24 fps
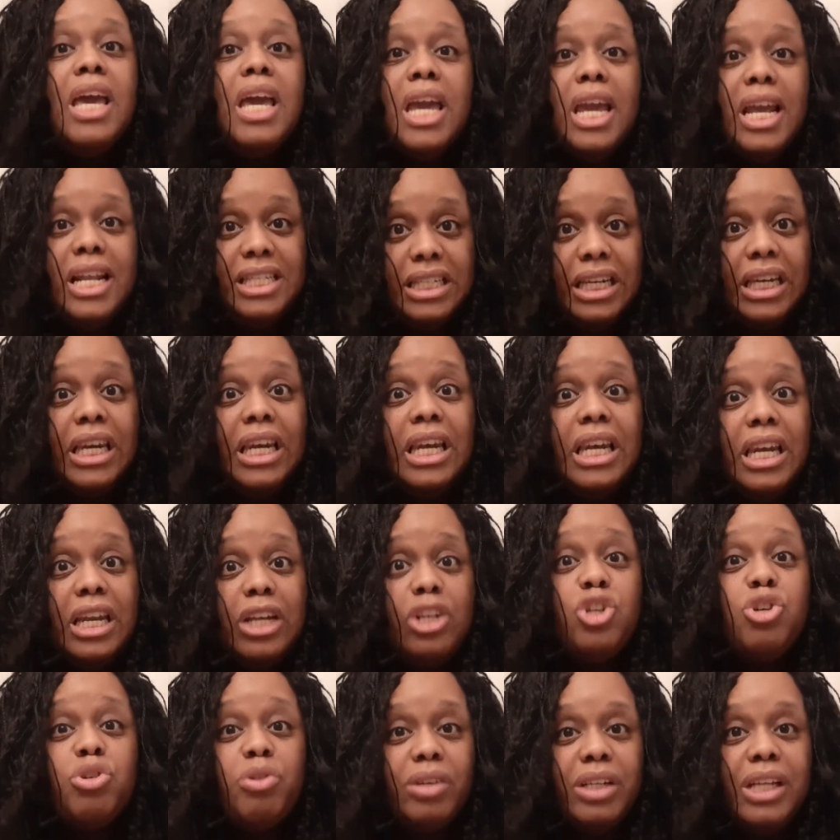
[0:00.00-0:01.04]
It's
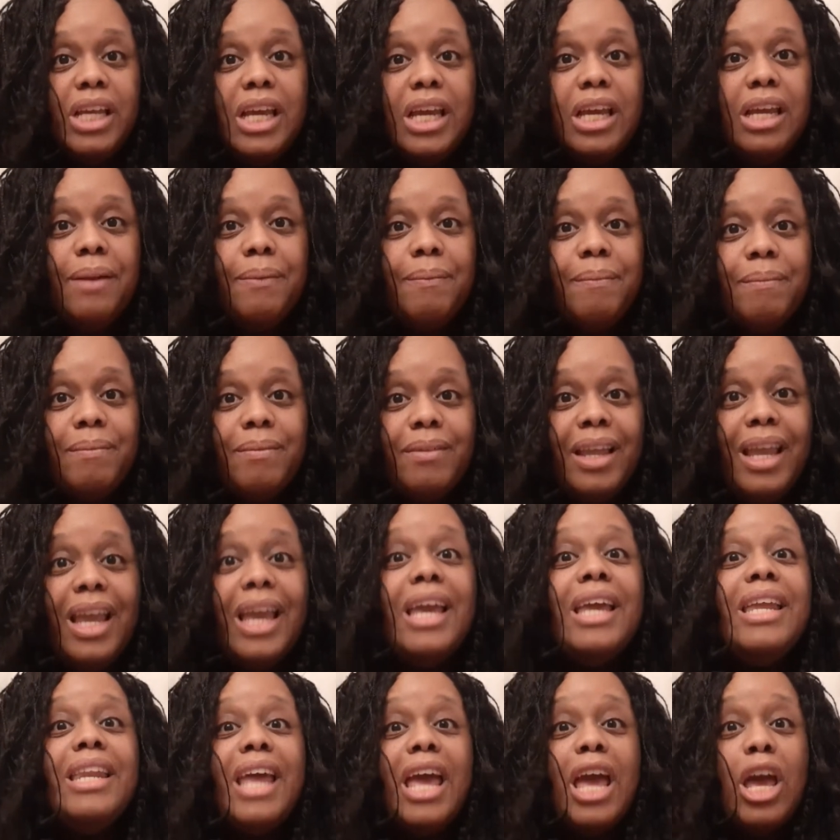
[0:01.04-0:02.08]
literally
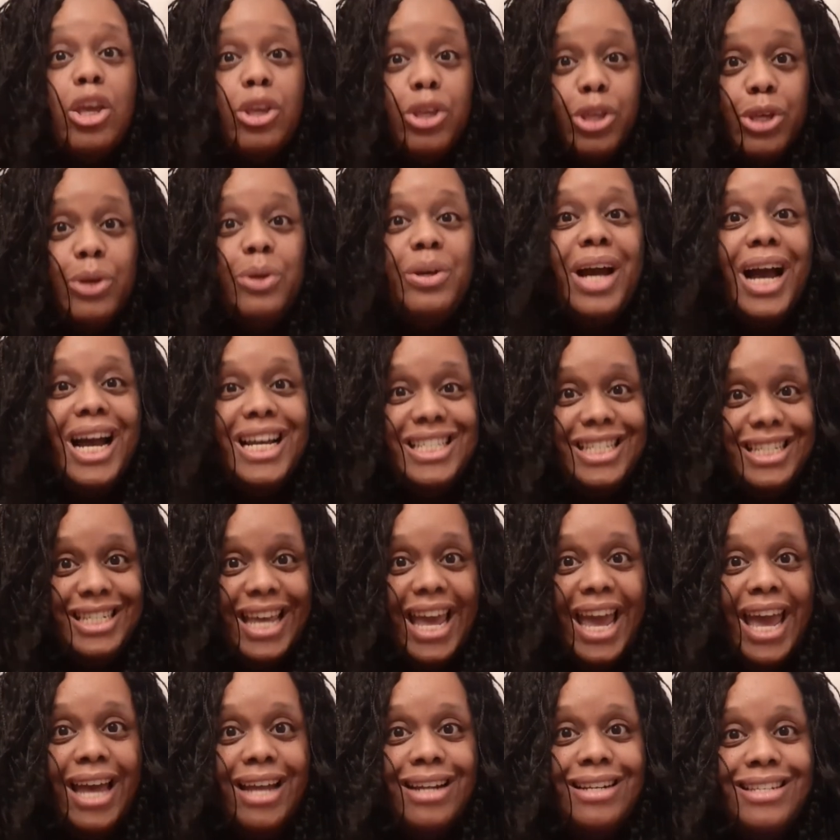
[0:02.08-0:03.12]
in you guys'
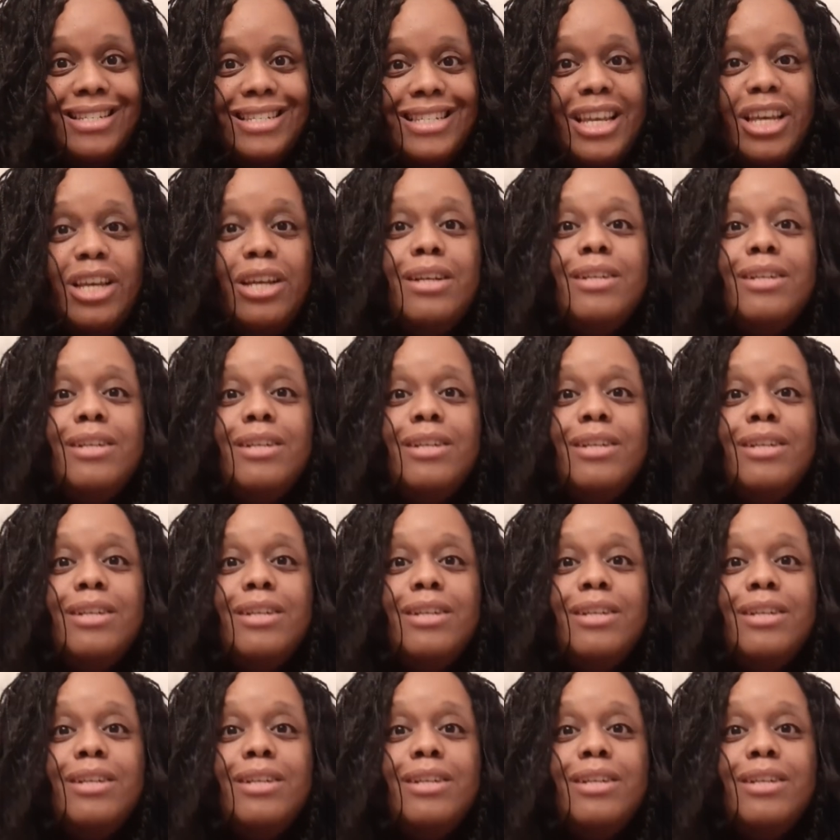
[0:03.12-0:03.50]
hands.